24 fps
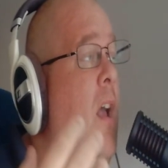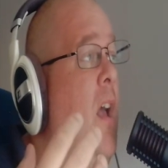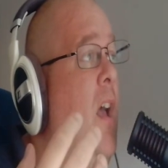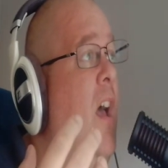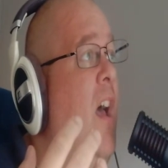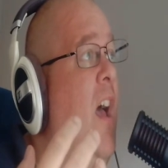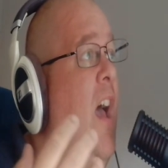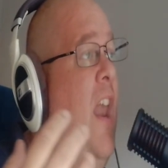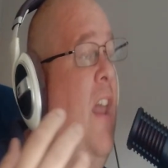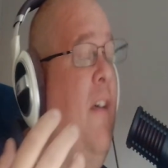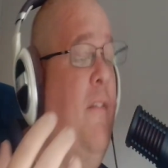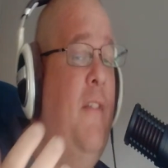
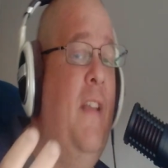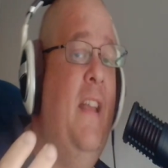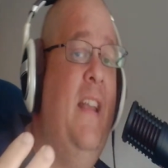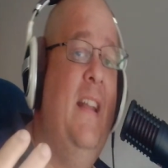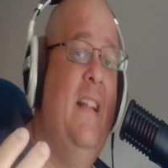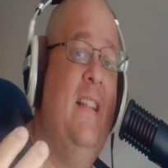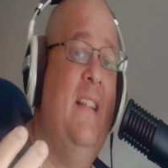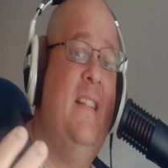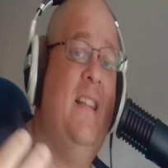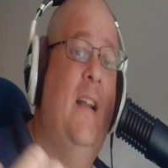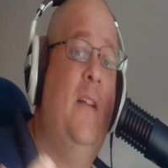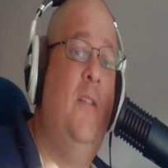And I think
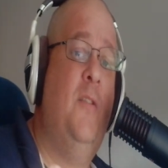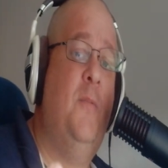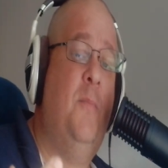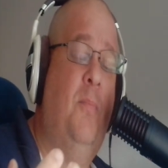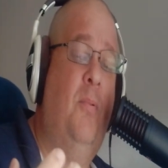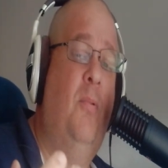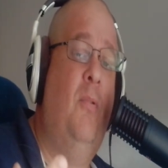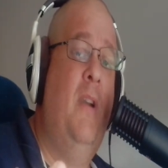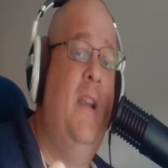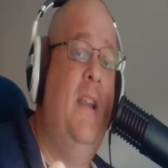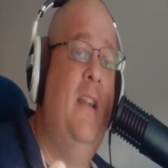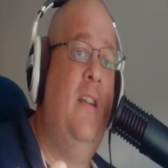it sounds
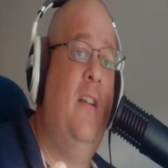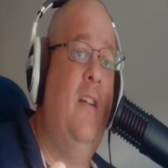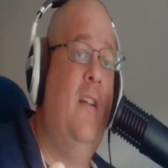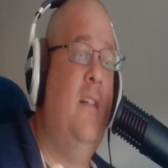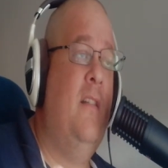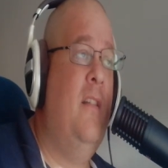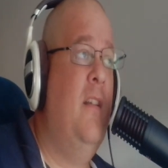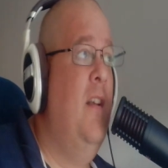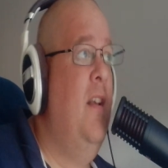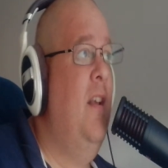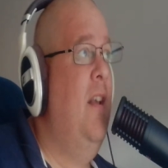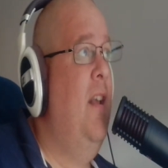pretty
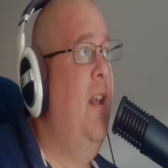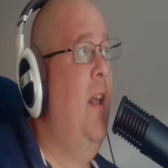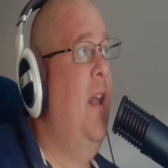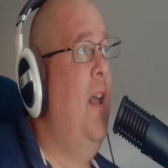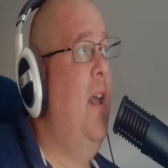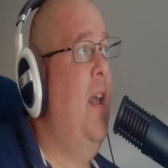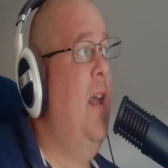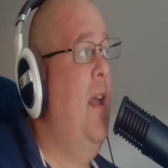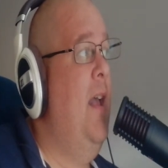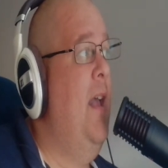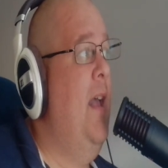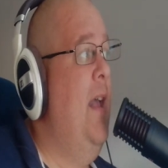good.
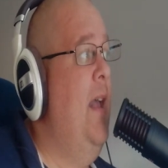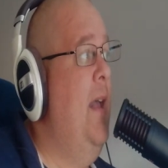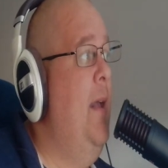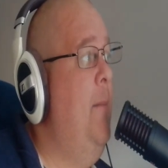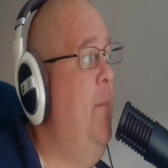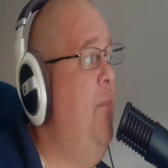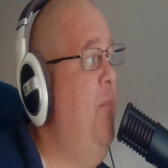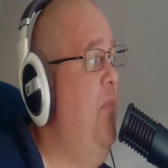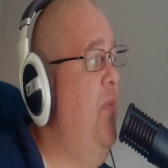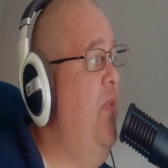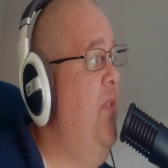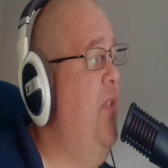
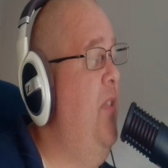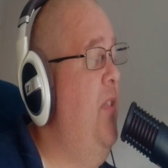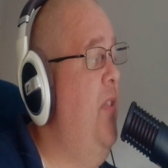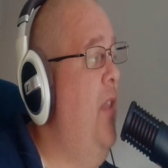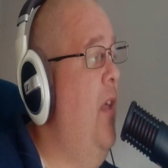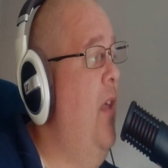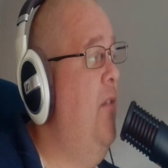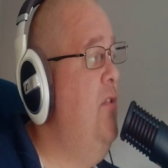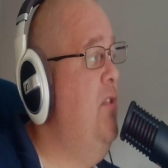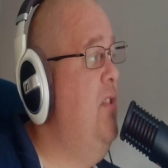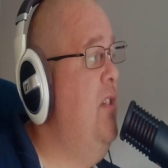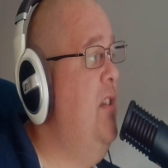
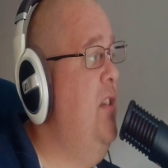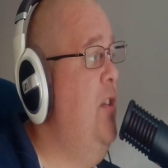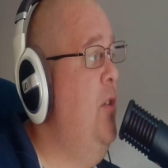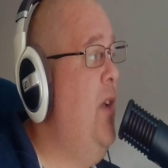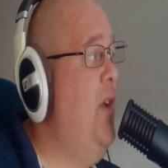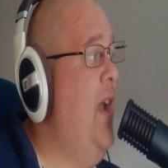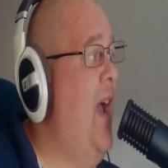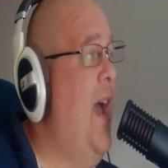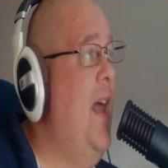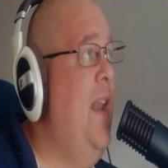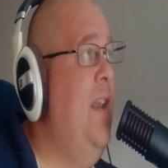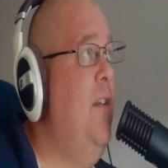Obviously, you
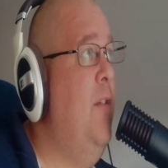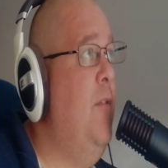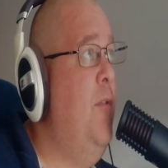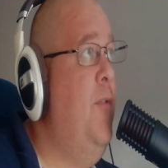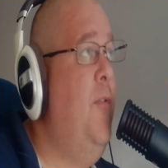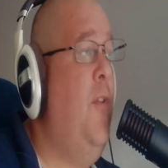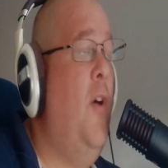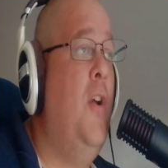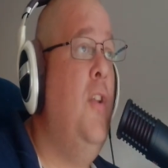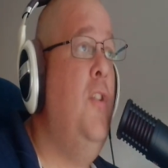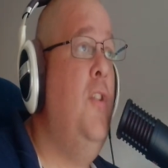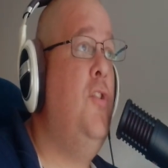can
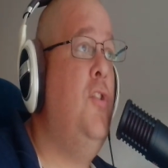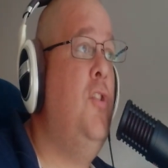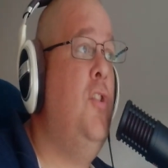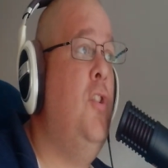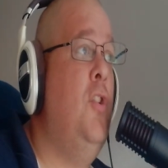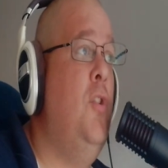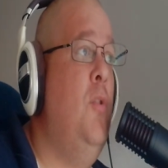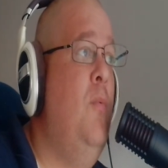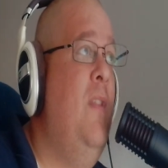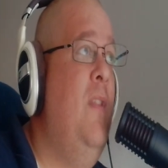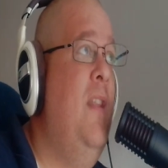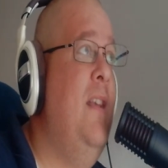
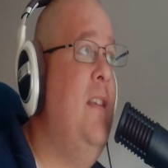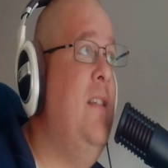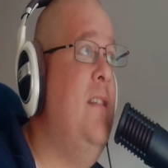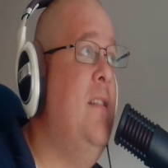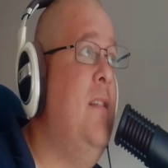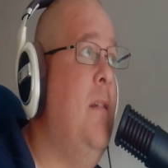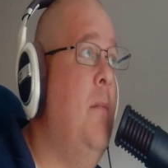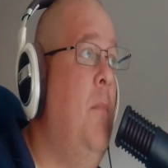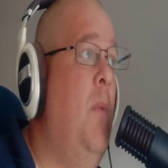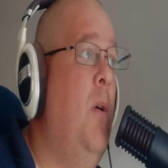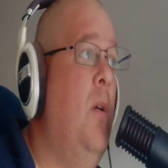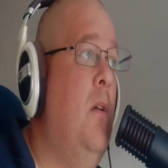fine-tune
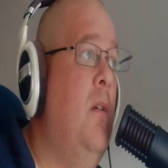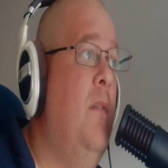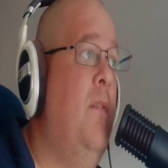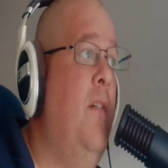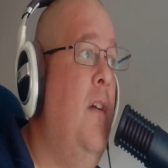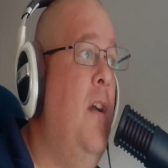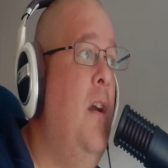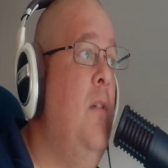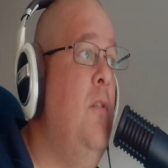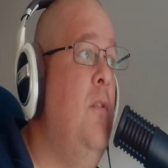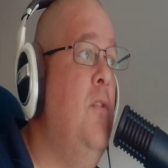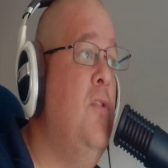this
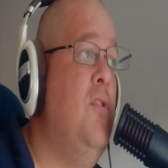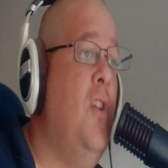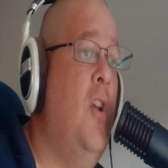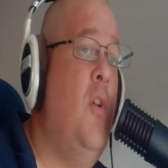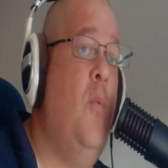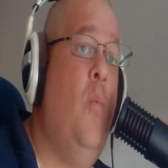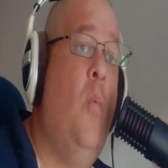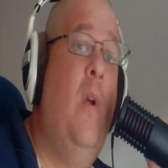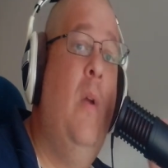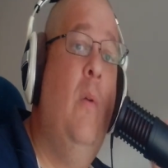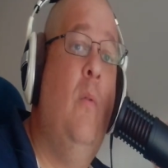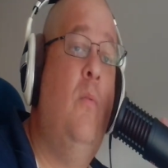microphone, so
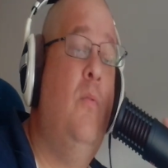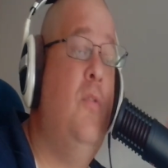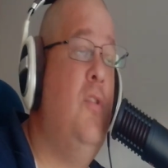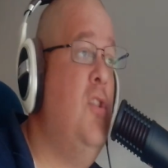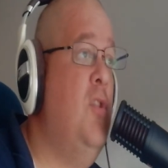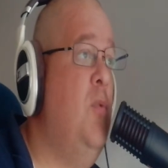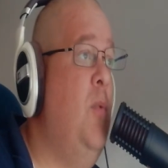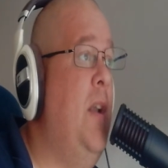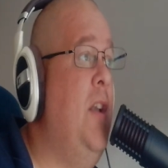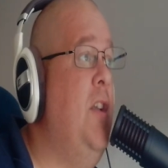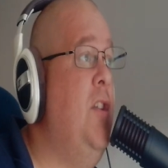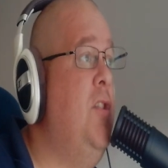we will
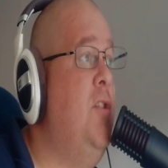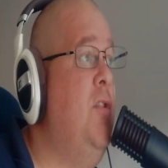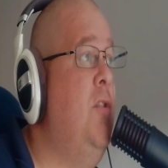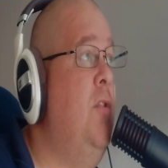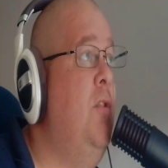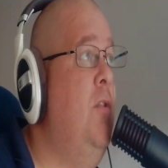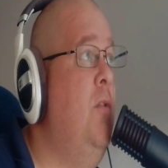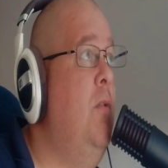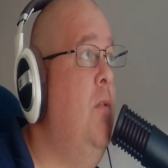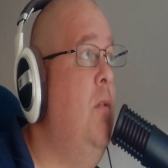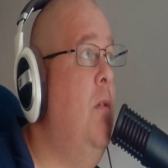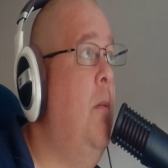switch
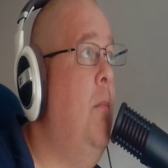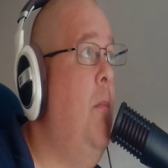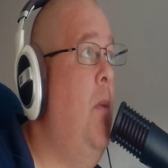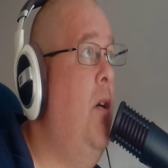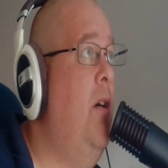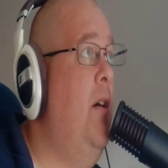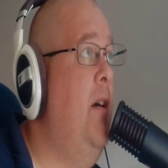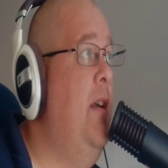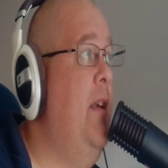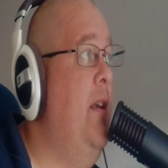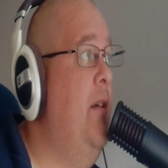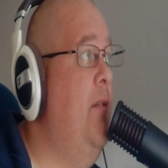to
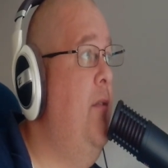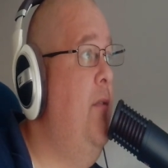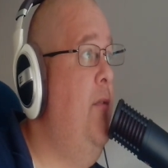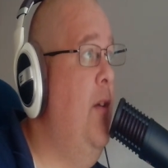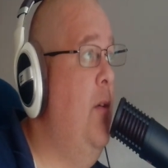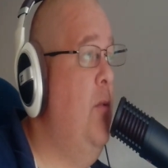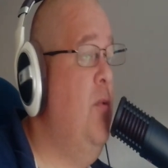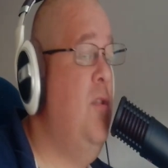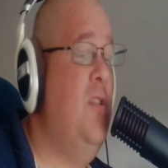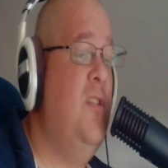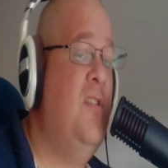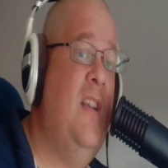my
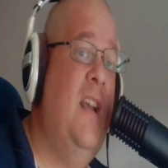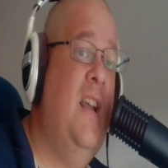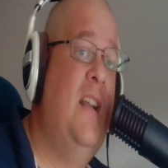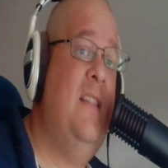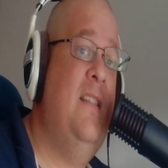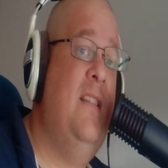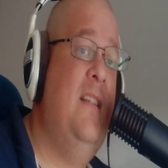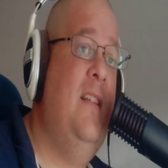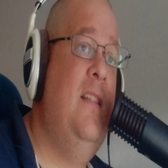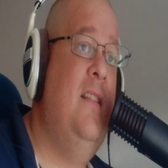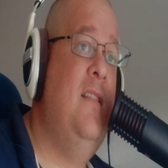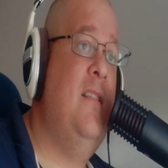filter
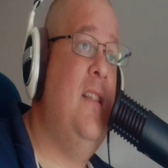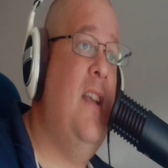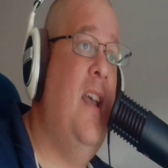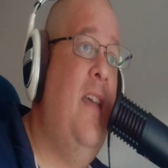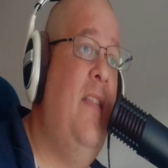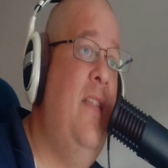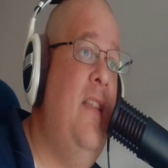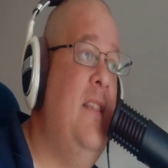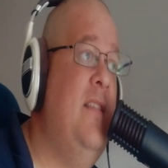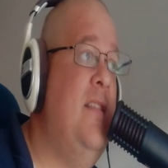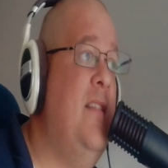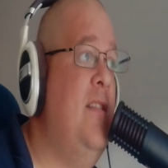settings,
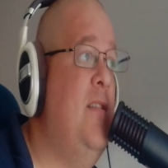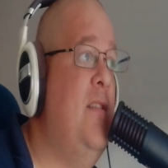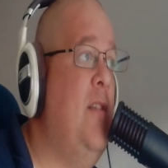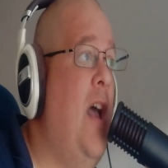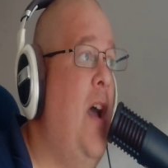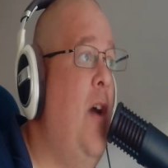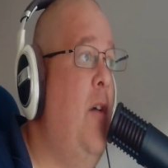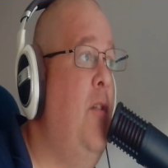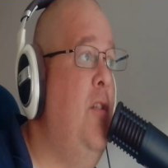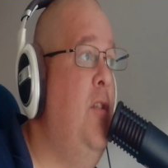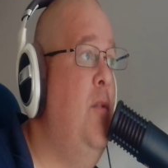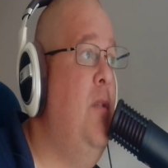and this is
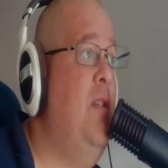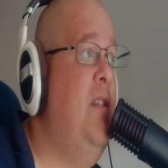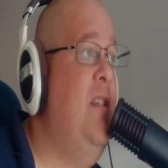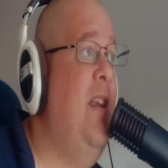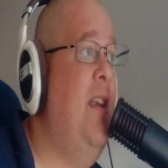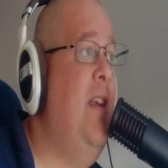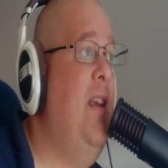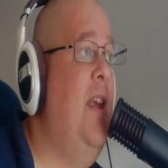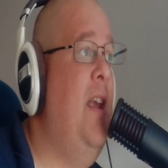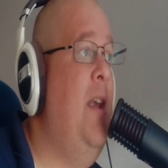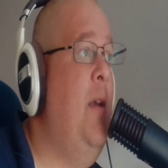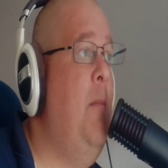how you would
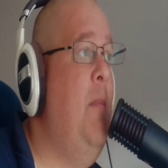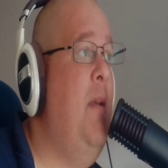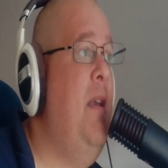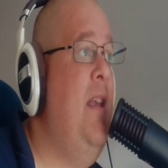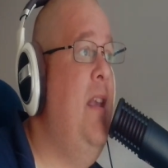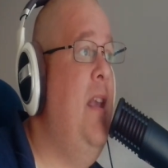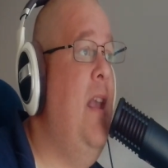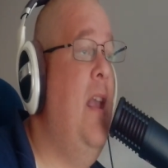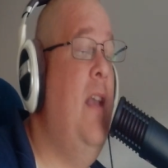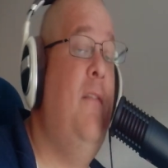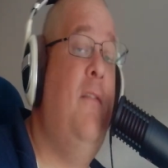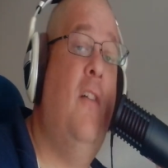hear
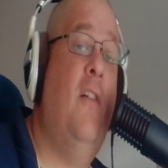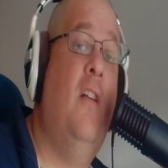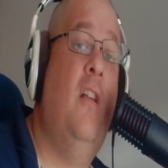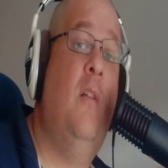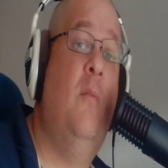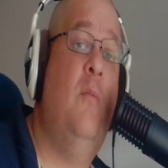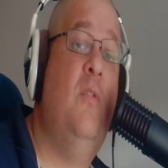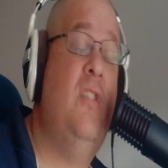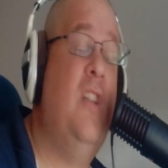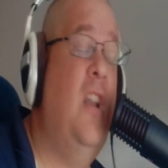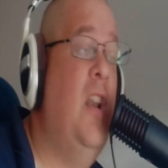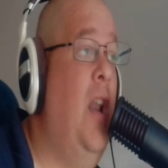me if I
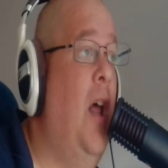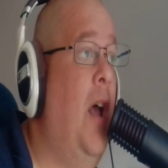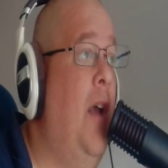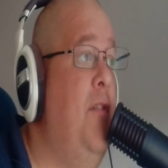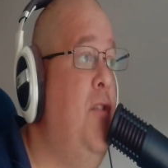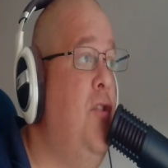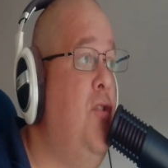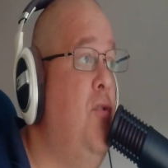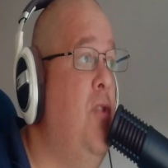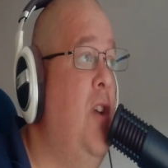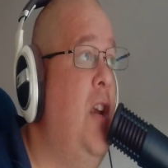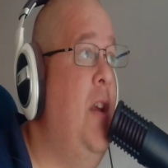was live
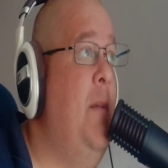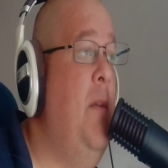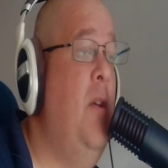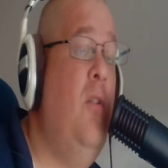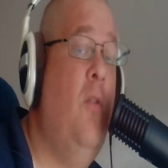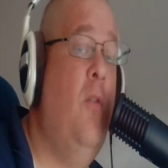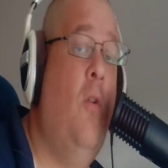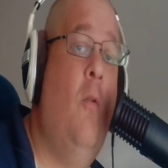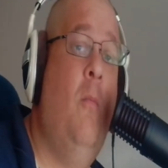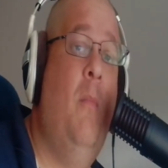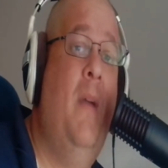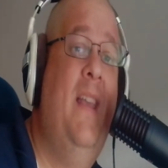streaming
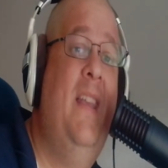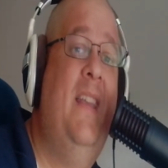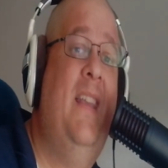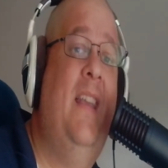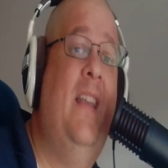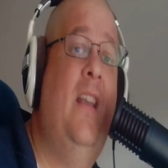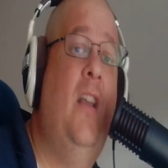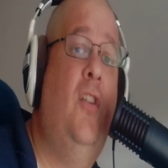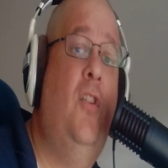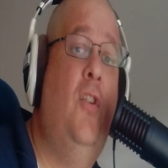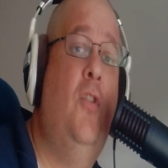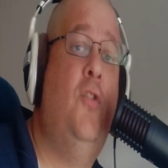or
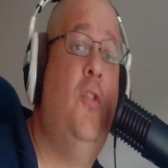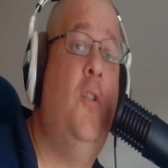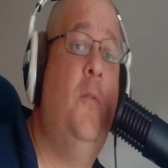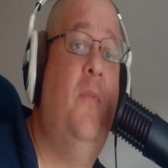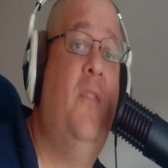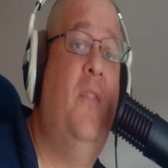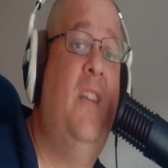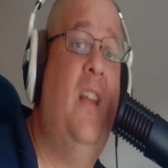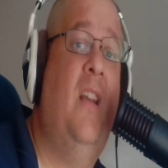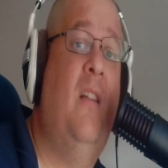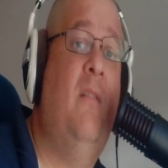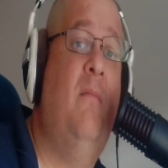making a YouTube
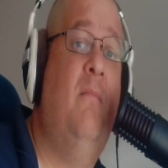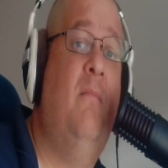video.